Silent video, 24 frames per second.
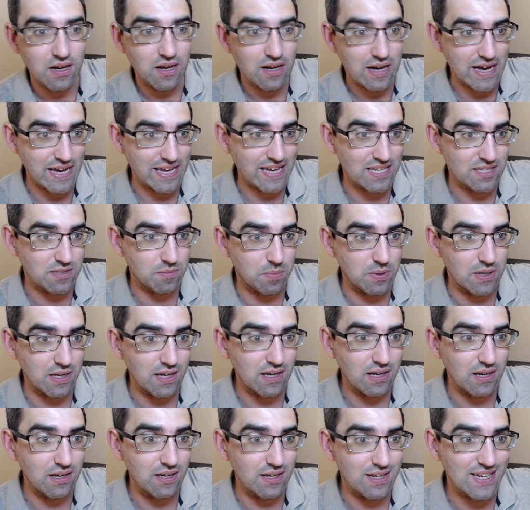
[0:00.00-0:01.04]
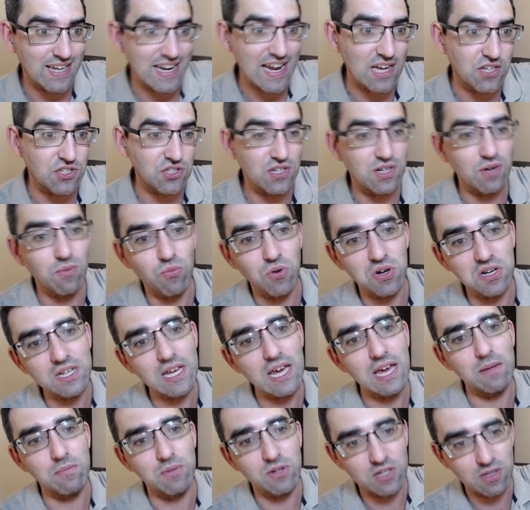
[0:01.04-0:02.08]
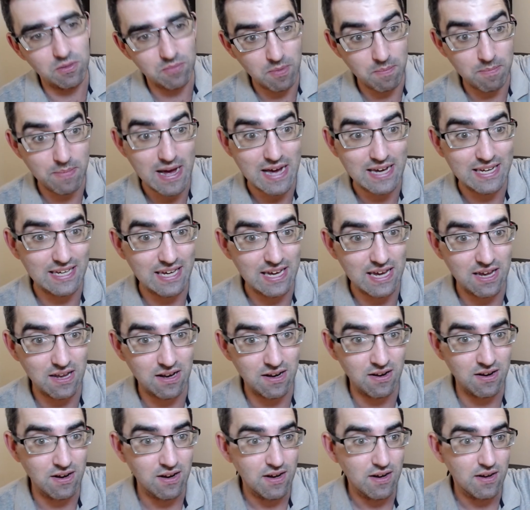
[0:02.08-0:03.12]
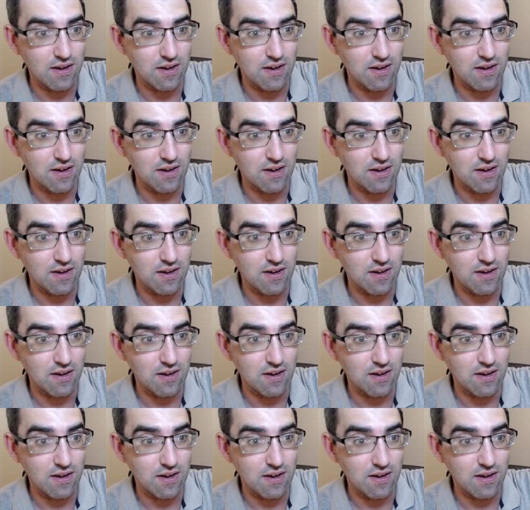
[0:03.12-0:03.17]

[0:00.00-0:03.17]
ISP connection and one cable coming back in